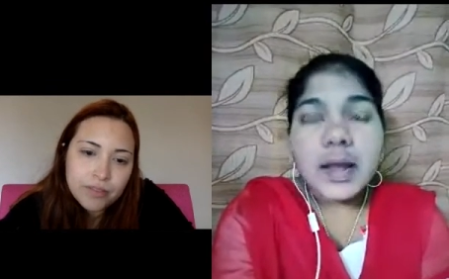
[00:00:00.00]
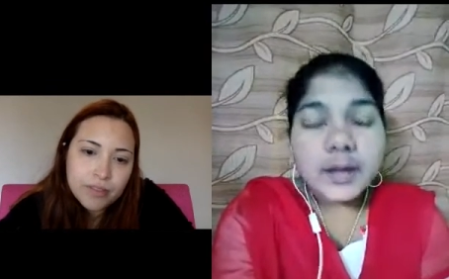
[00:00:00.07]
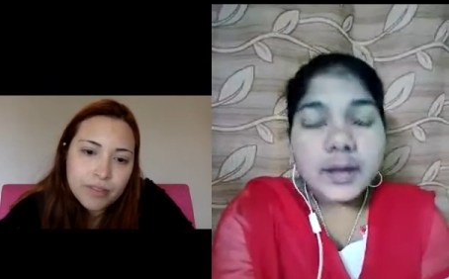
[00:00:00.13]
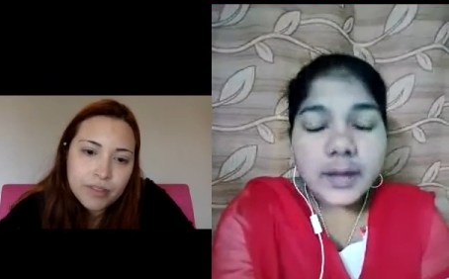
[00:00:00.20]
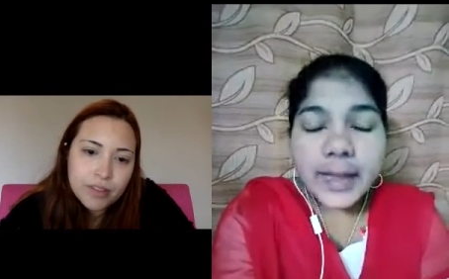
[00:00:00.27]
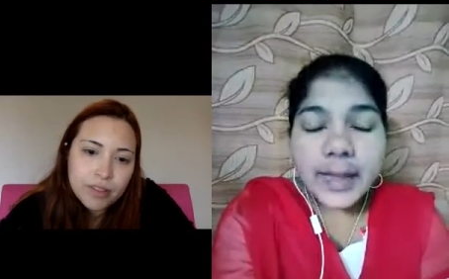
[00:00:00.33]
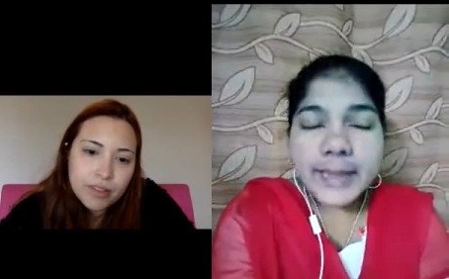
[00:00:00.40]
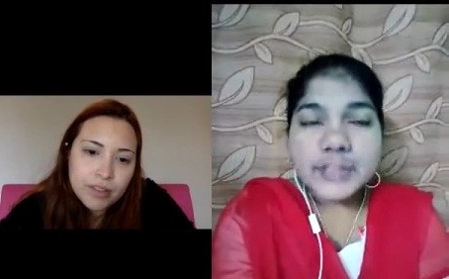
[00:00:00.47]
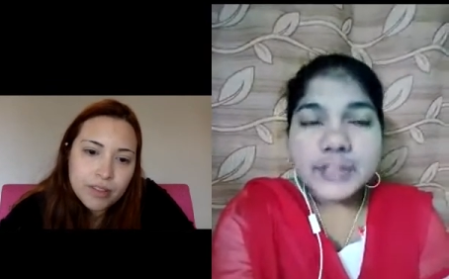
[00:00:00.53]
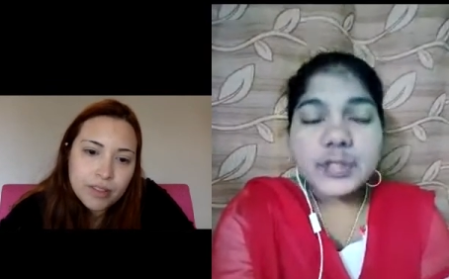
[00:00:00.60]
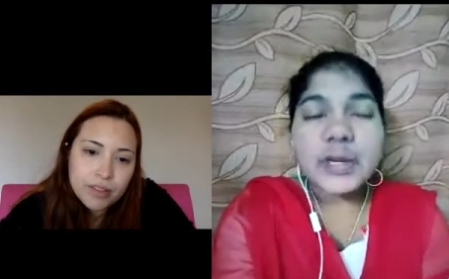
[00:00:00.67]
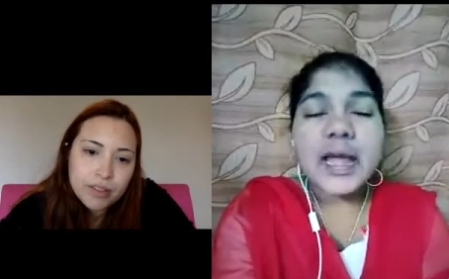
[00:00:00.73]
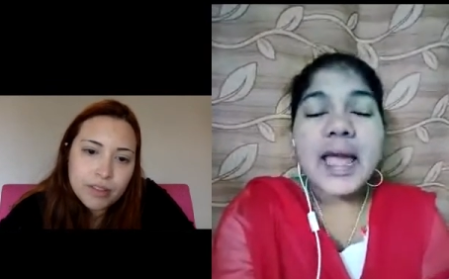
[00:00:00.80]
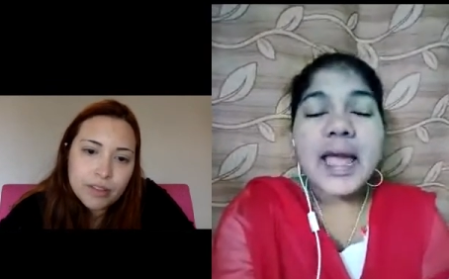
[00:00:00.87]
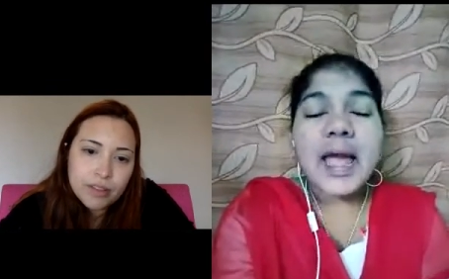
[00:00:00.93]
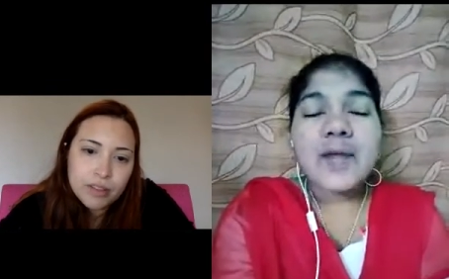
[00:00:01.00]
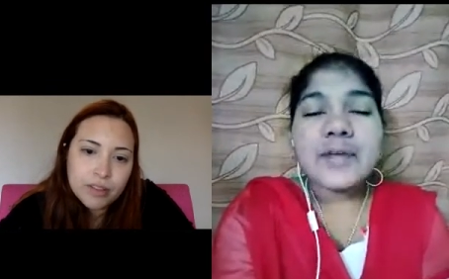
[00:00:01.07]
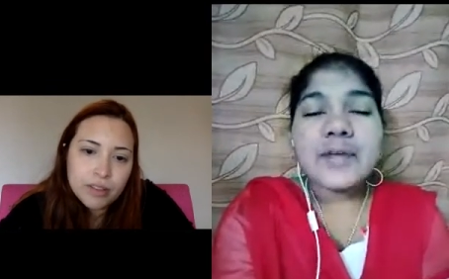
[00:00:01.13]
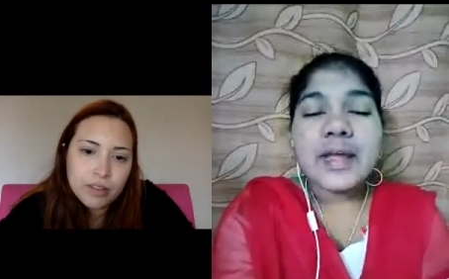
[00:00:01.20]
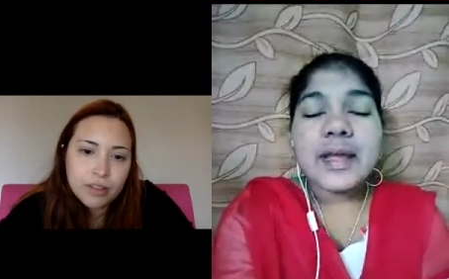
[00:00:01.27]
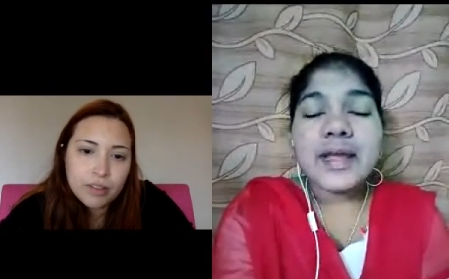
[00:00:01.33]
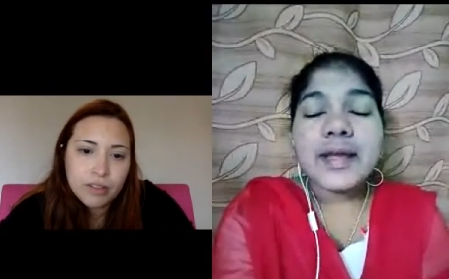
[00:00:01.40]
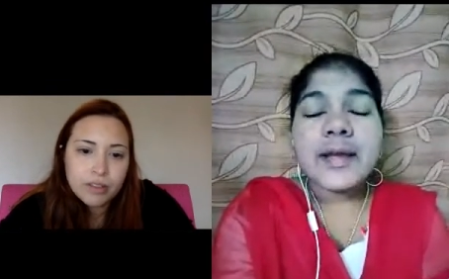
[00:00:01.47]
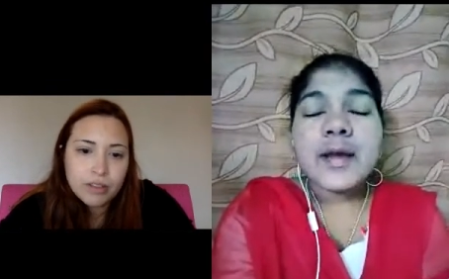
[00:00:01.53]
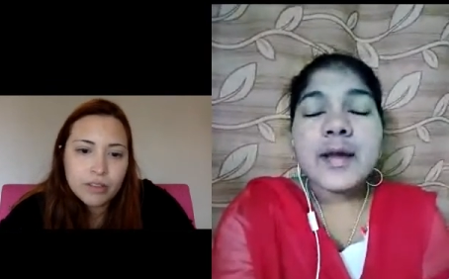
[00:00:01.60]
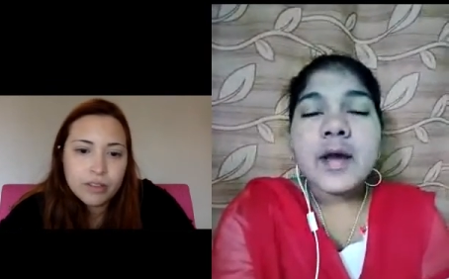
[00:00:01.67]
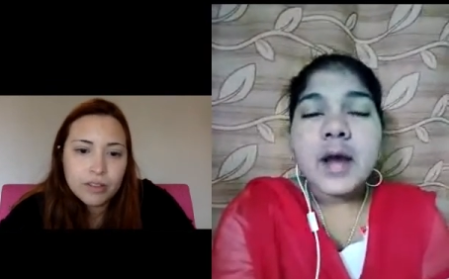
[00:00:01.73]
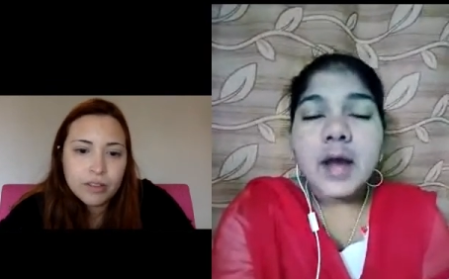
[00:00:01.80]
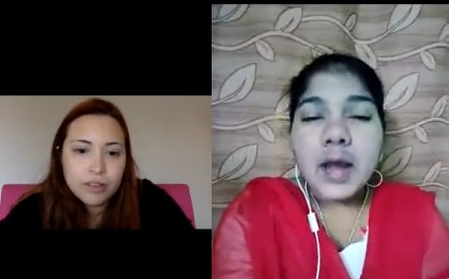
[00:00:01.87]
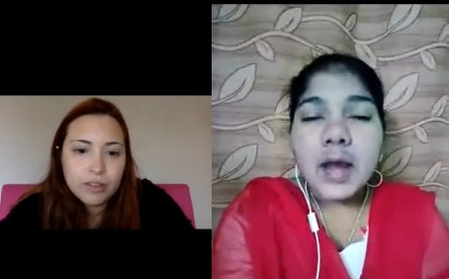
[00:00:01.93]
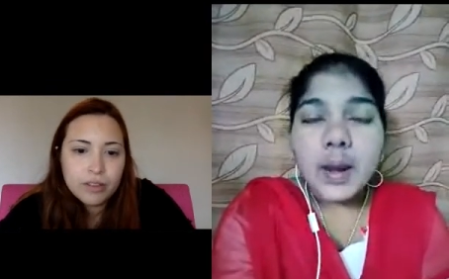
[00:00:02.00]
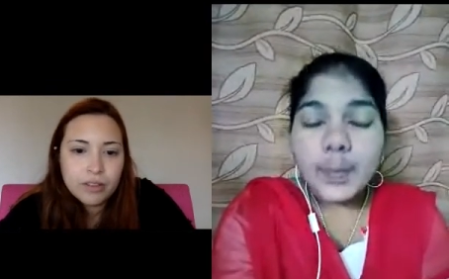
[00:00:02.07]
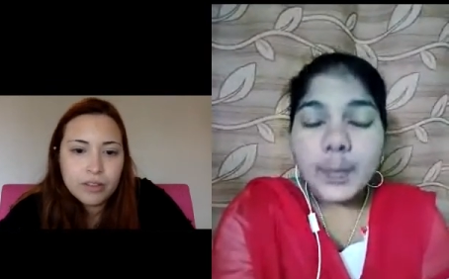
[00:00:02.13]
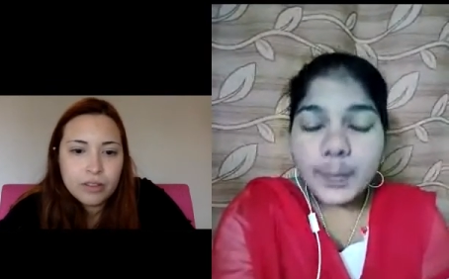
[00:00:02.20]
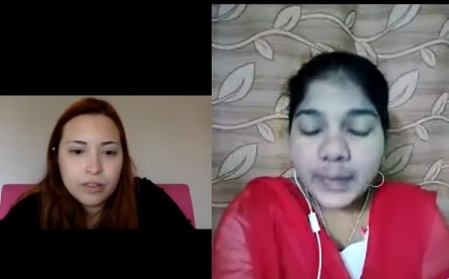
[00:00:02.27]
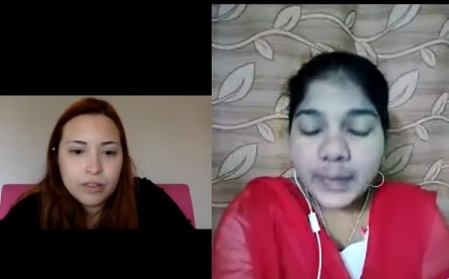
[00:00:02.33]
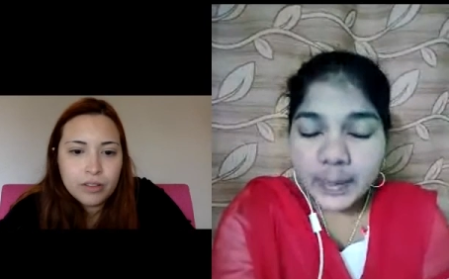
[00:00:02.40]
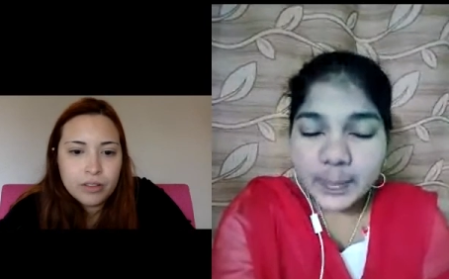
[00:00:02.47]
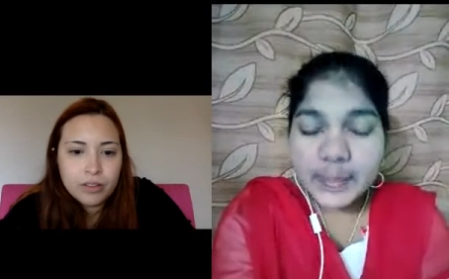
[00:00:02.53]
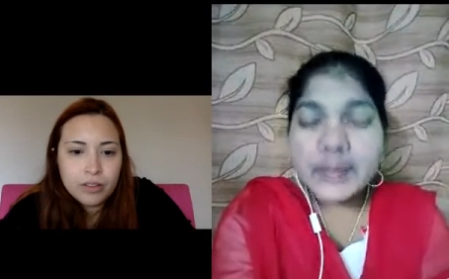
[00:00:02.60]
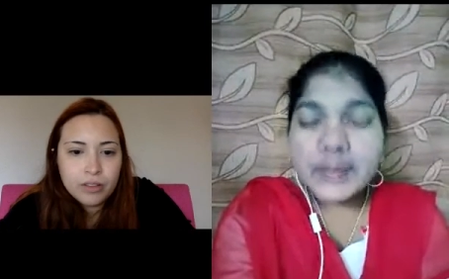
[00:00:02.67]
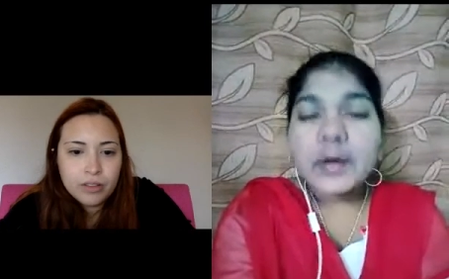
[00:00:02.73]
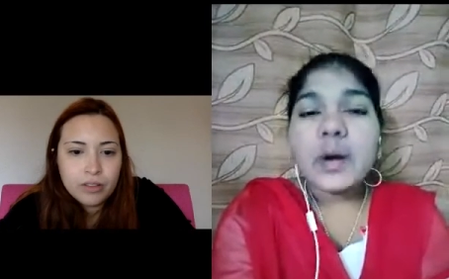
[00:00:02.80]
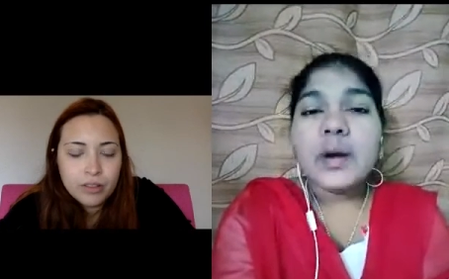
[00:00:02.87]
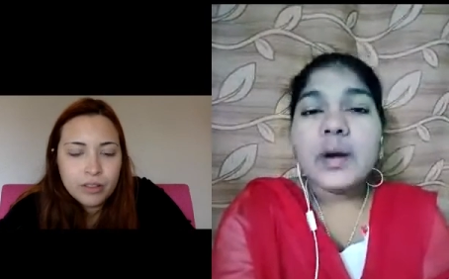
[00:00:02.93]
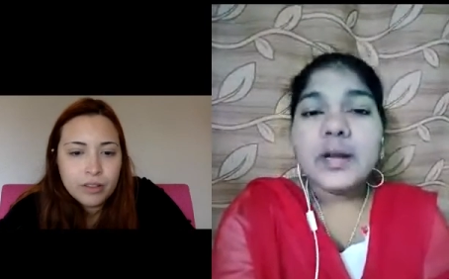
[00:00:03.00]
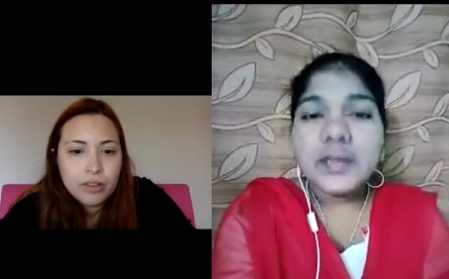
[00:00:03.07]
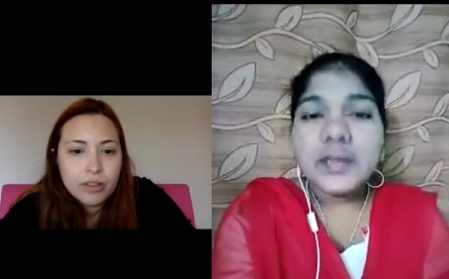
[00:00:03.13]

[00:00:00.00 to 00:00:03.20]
Speaker 1: Actually, I have a baby girl.